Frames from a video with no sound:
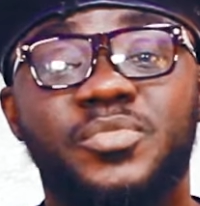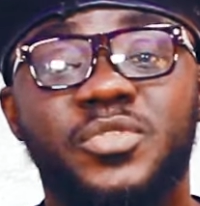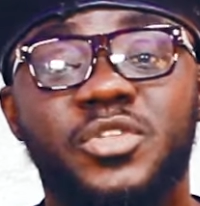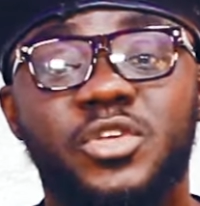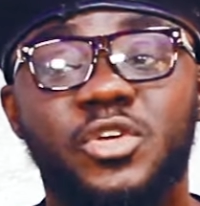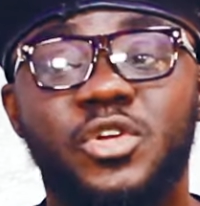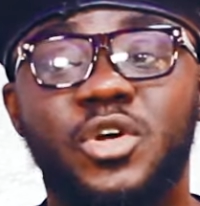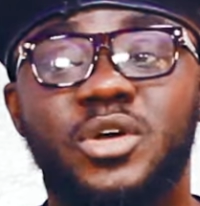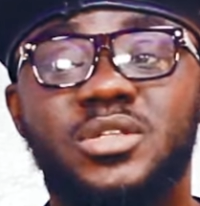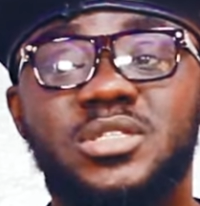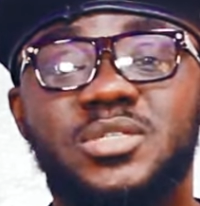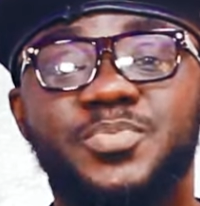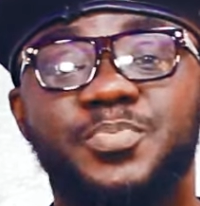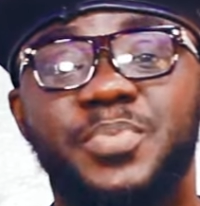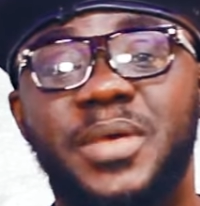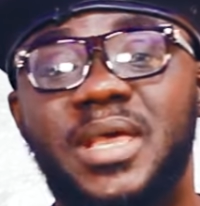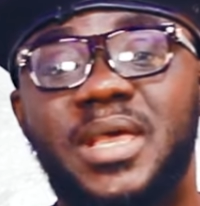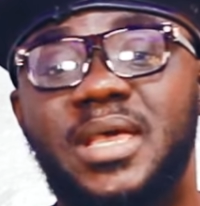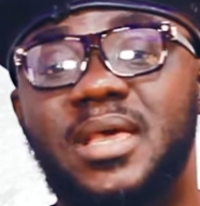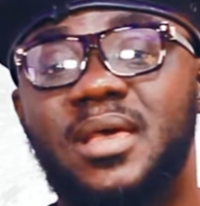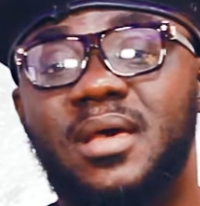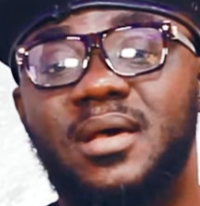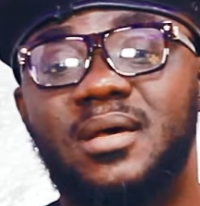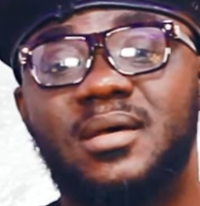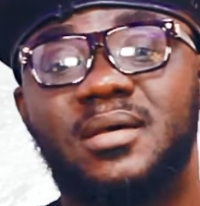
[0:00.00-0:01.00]
you don't
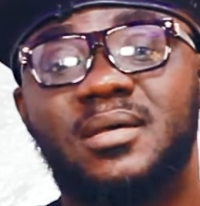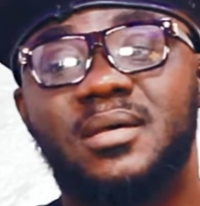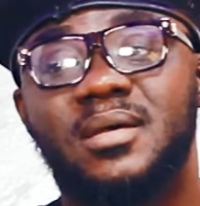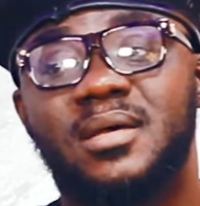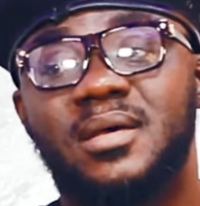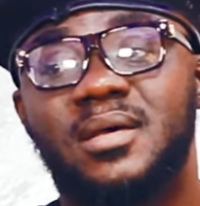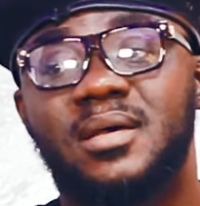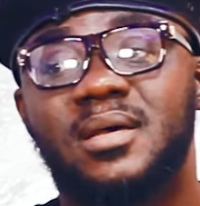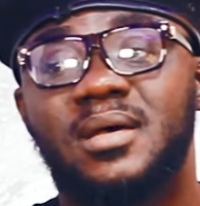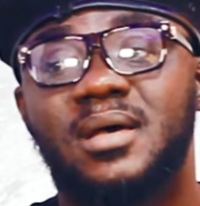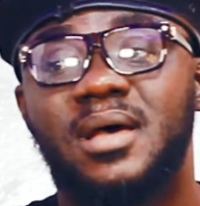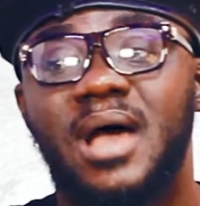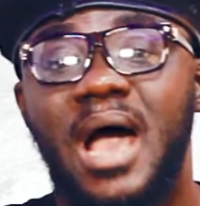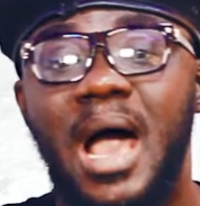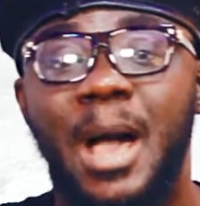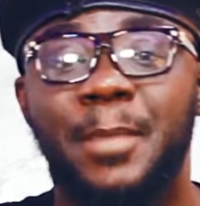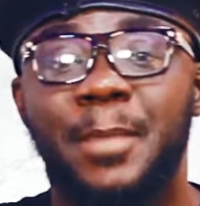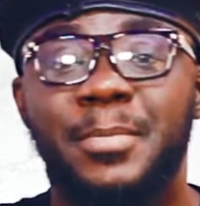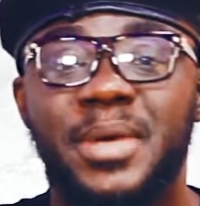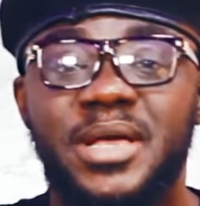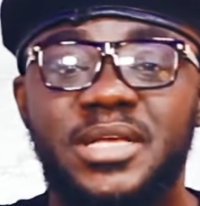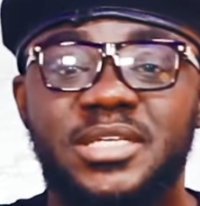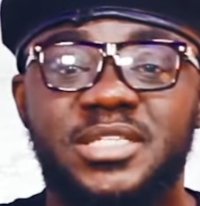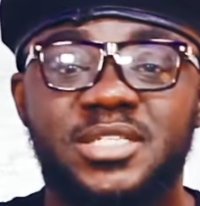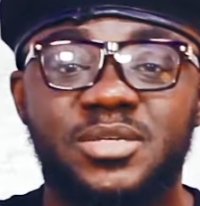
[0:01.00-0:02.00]
pick
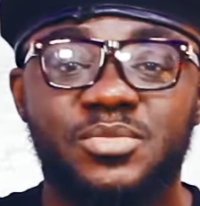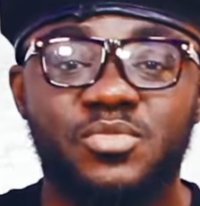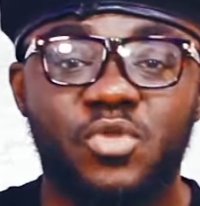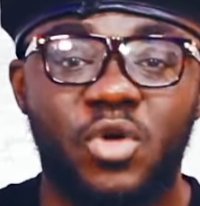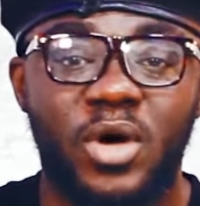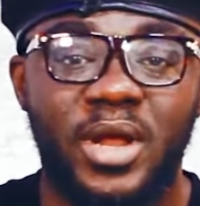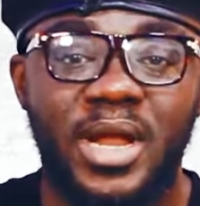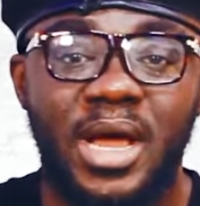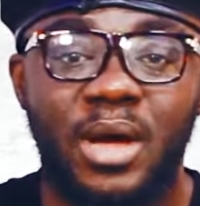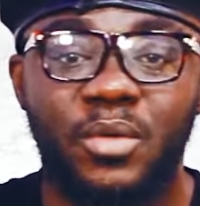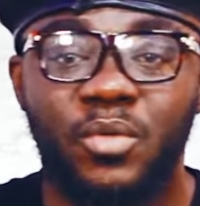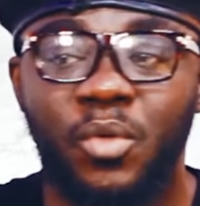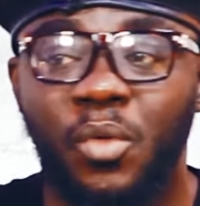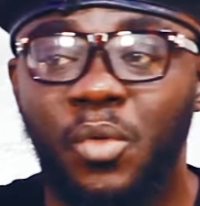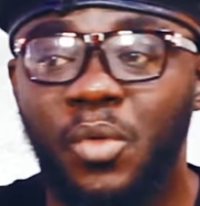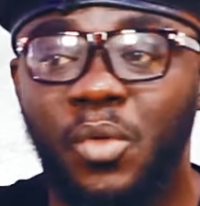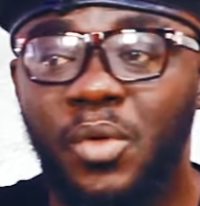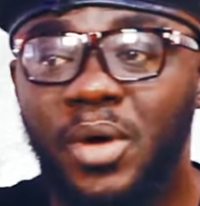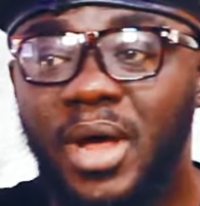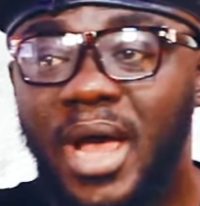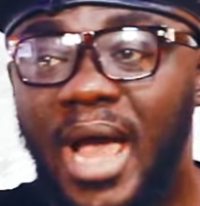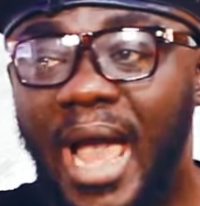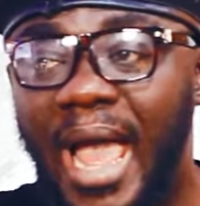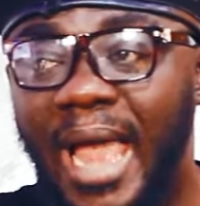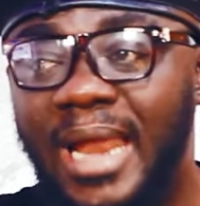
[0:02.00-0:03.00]
Amaechi Muonagor
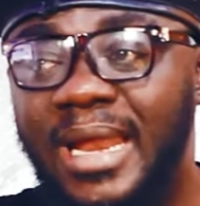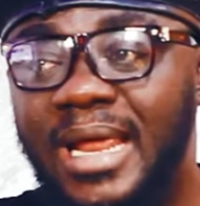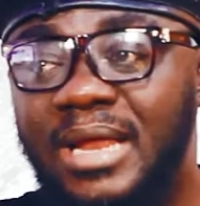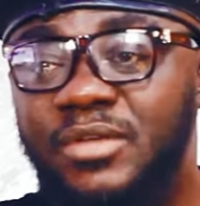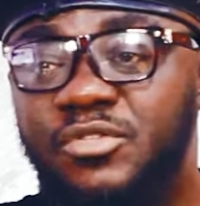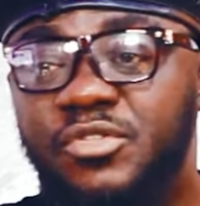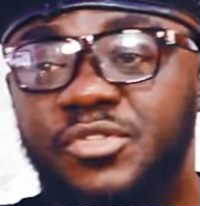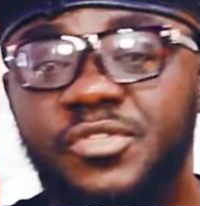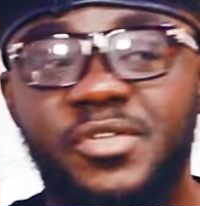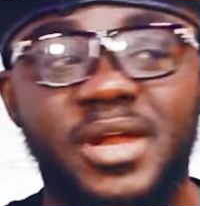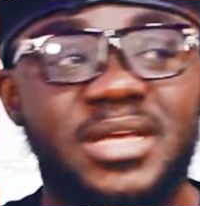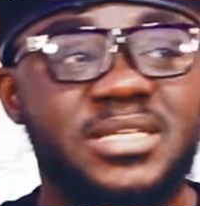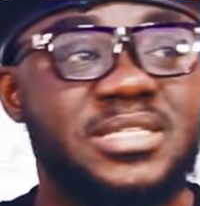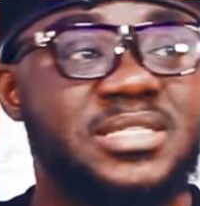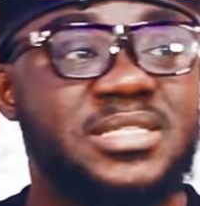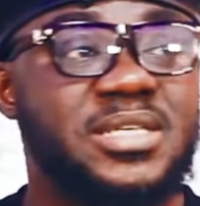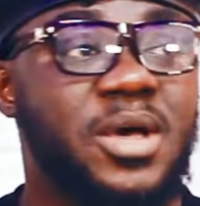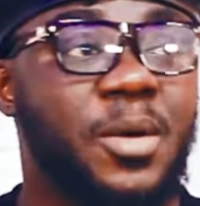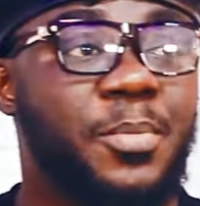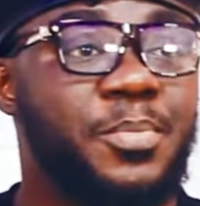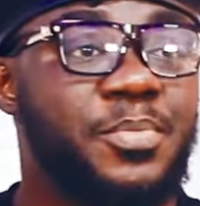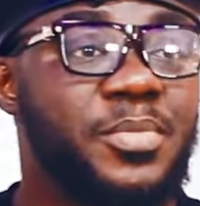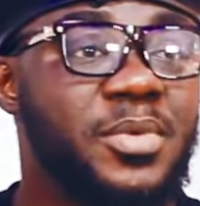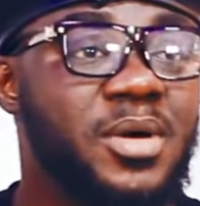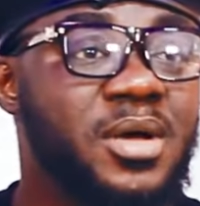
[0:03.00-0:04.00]
and then dress
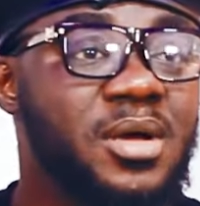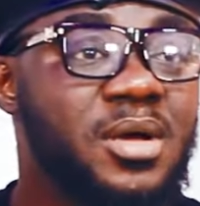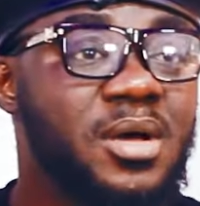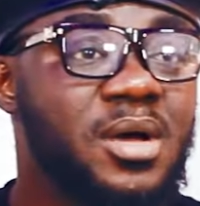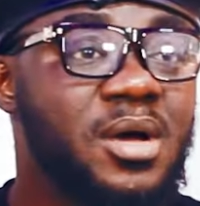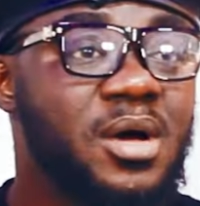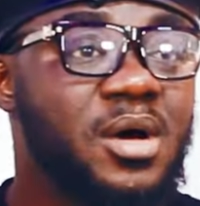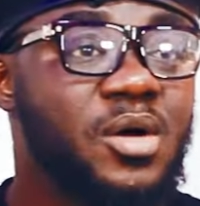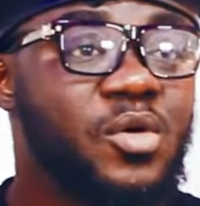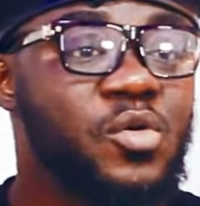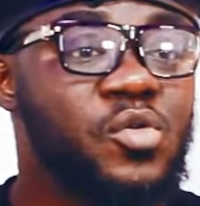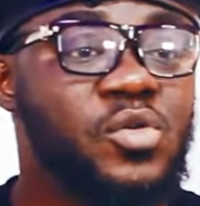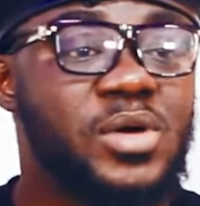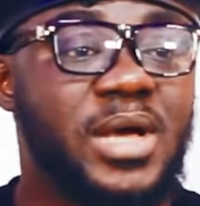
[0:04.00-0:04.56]
up who